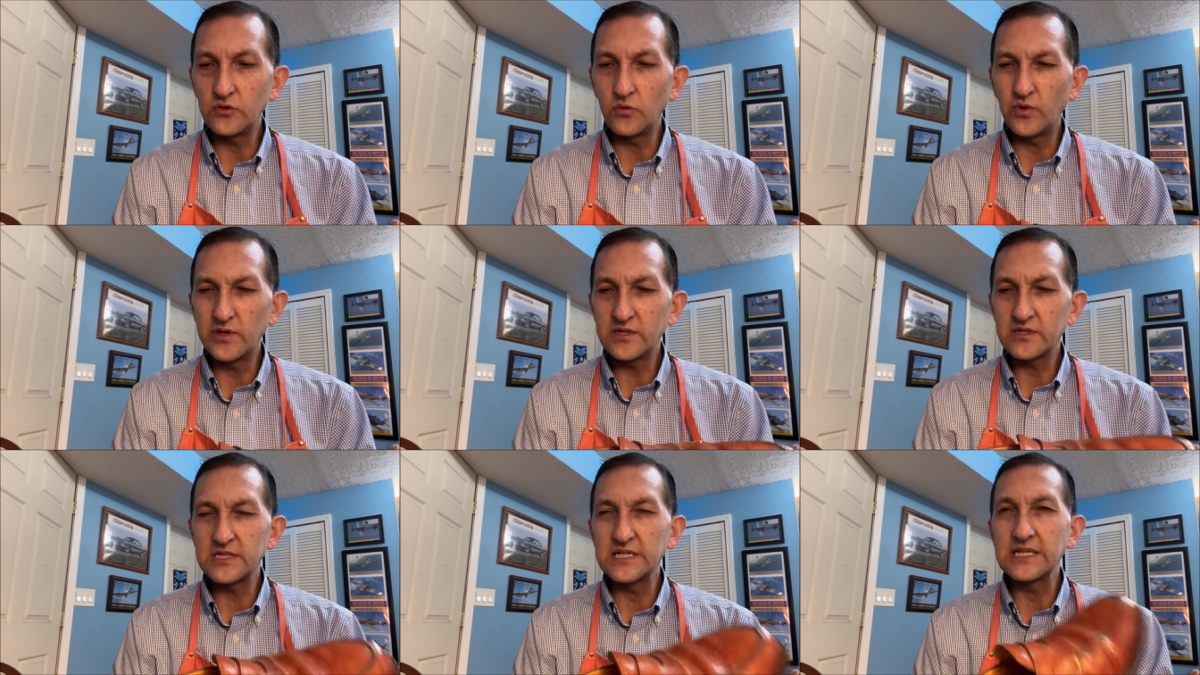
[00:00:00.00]

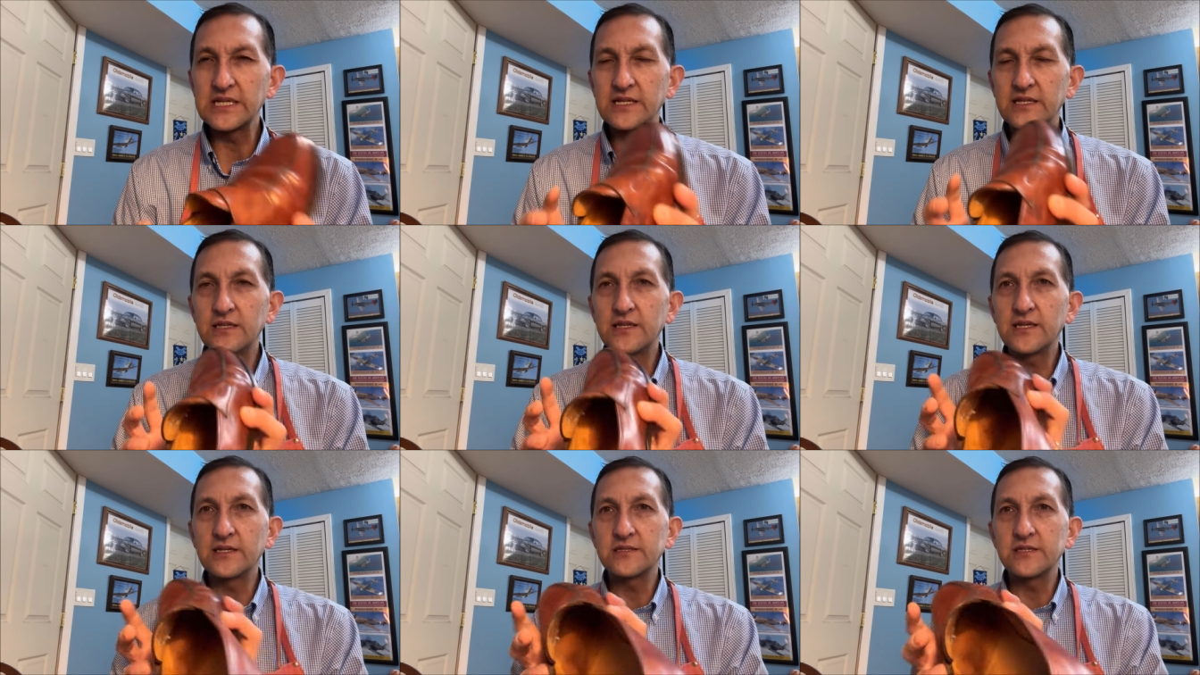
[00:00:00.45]
One of the
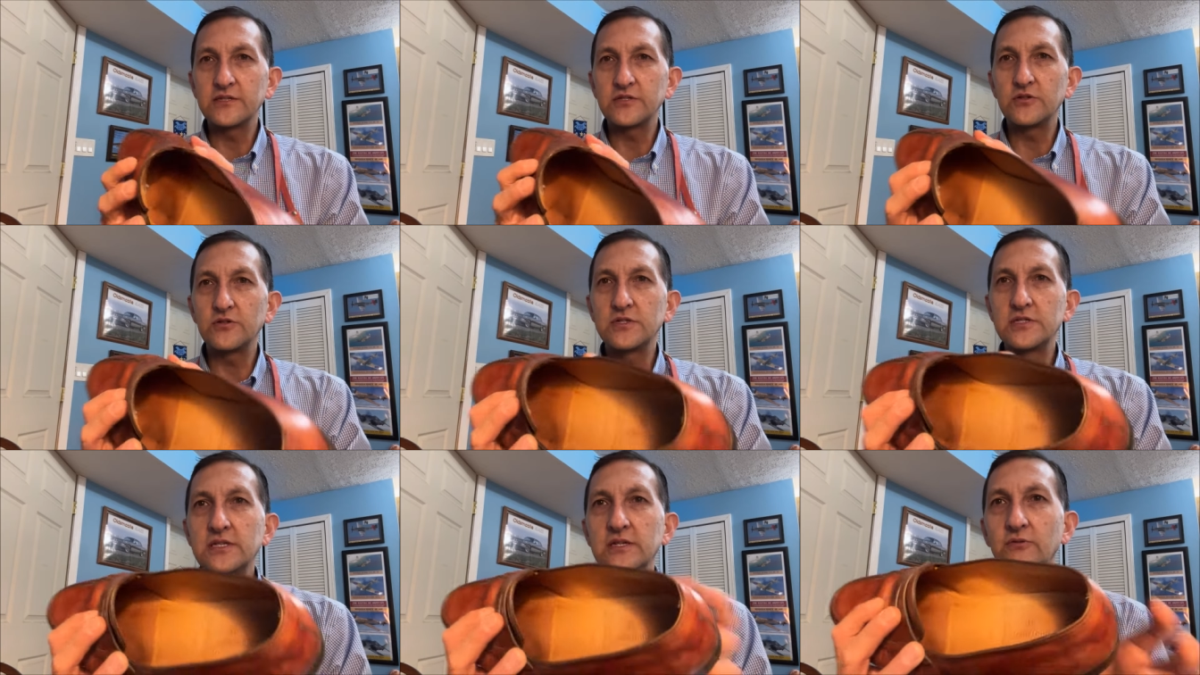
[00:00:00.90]
neat things that
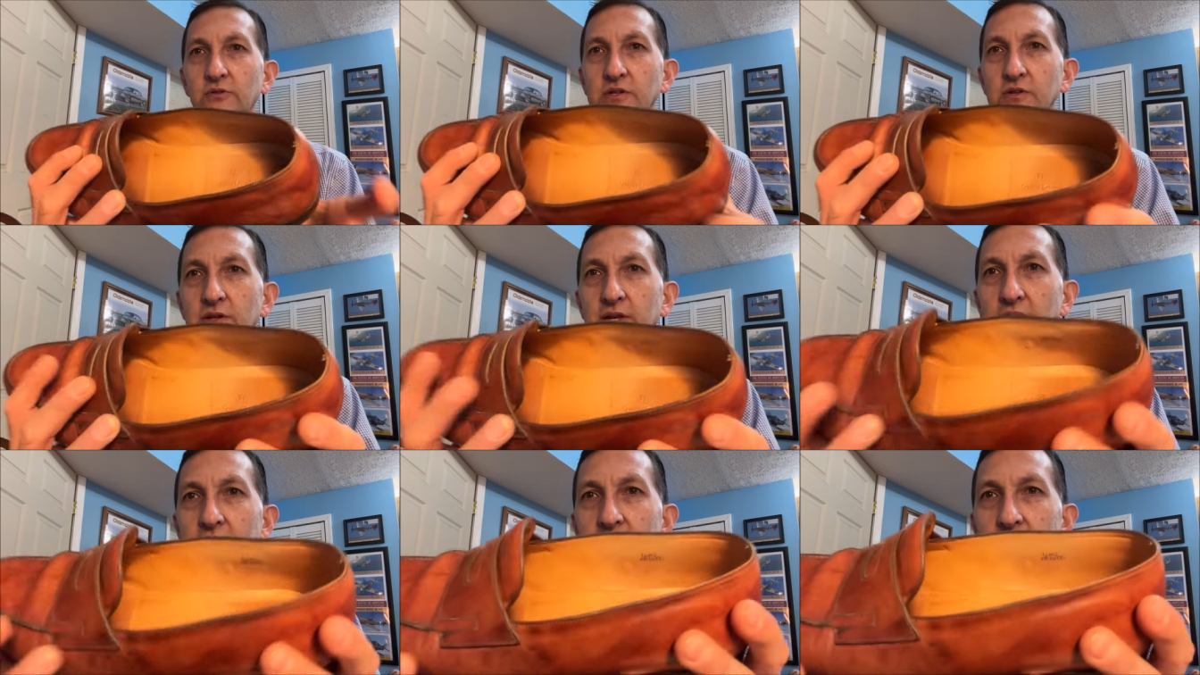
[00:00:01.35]
you see when
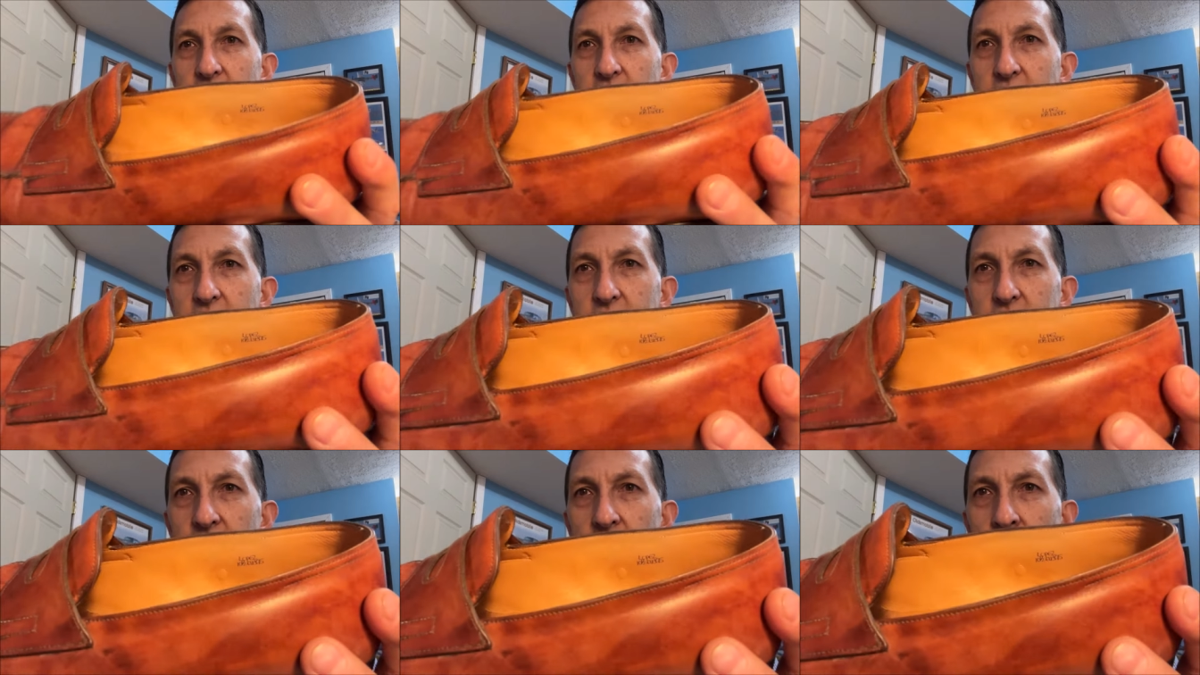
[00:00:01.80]
you get
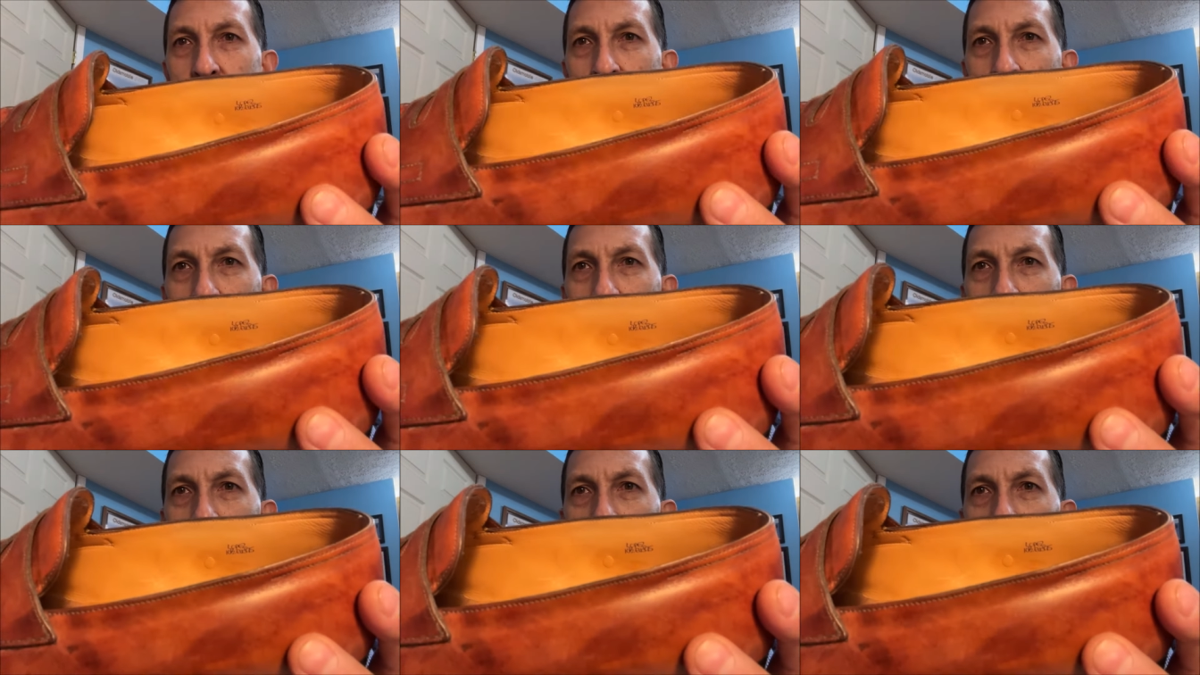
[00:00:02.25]
these
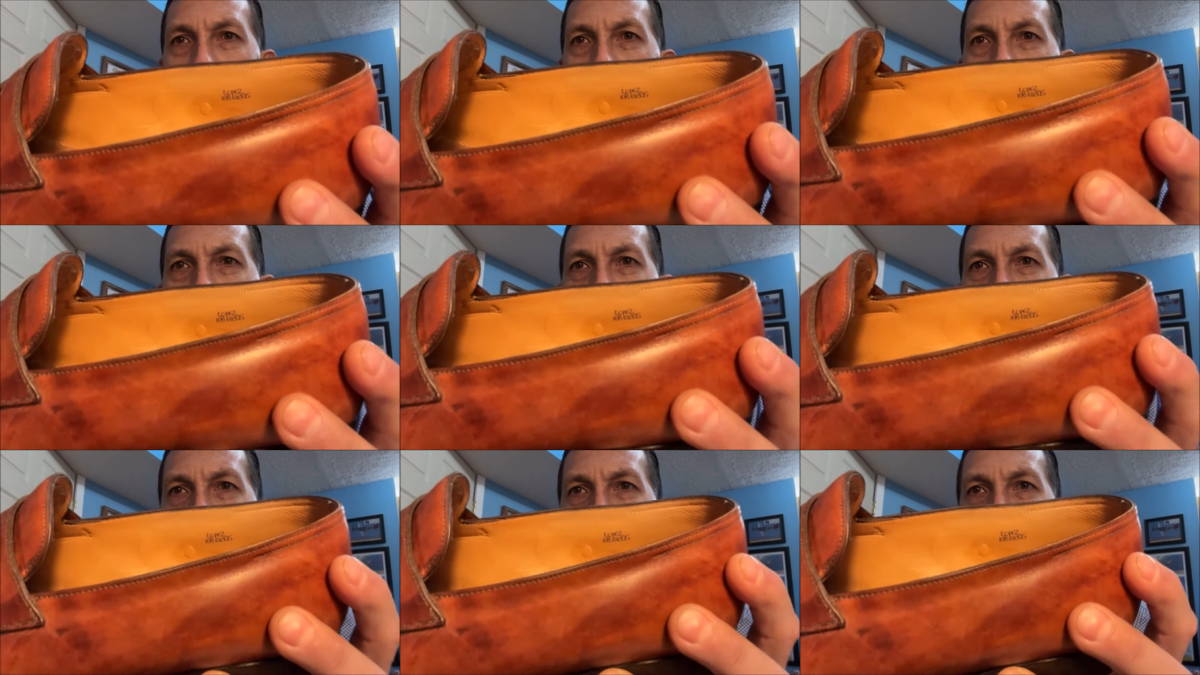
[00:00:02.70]

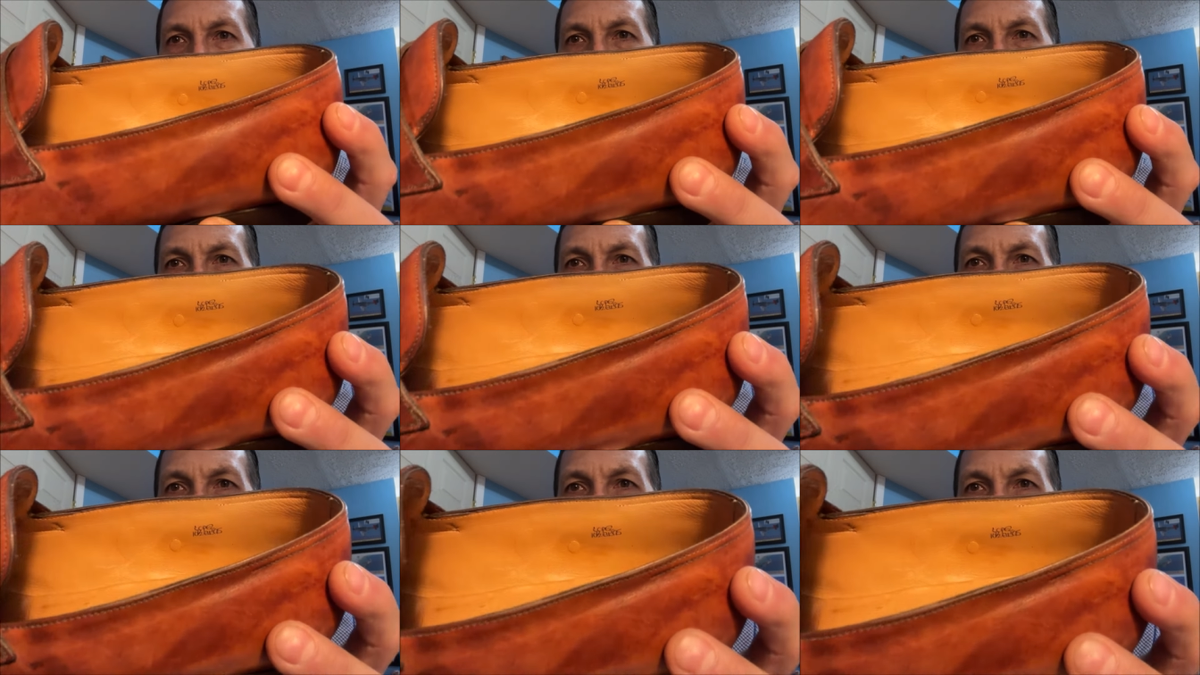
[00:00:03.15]

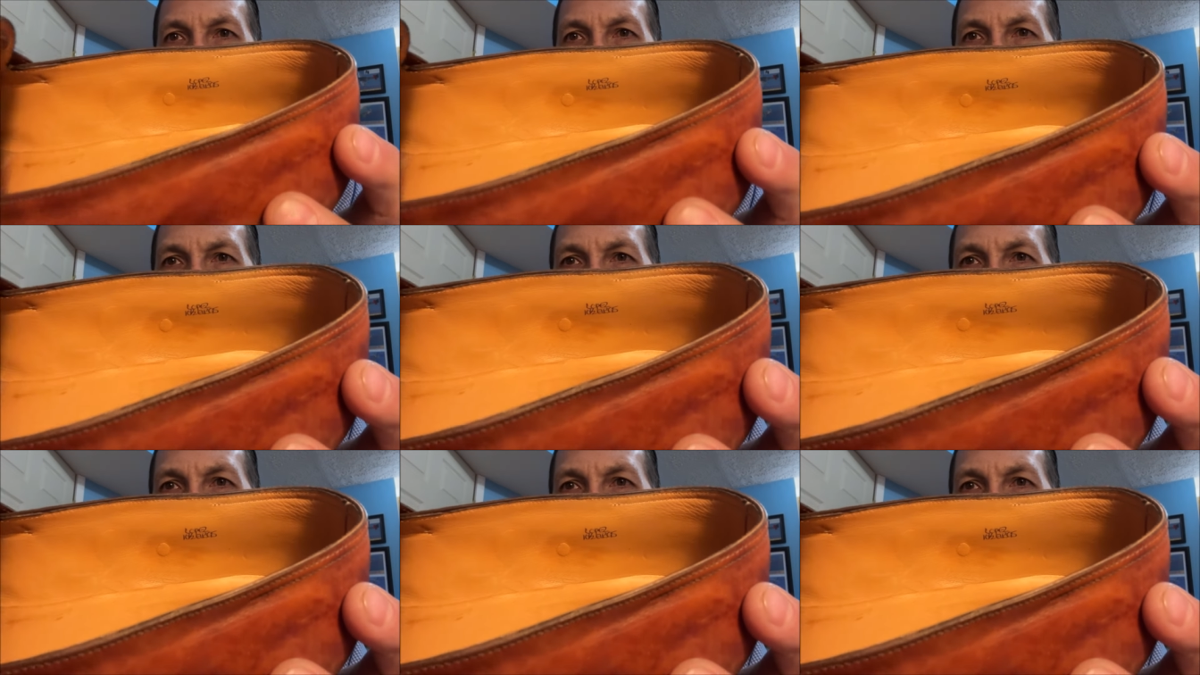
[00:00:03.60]
is, can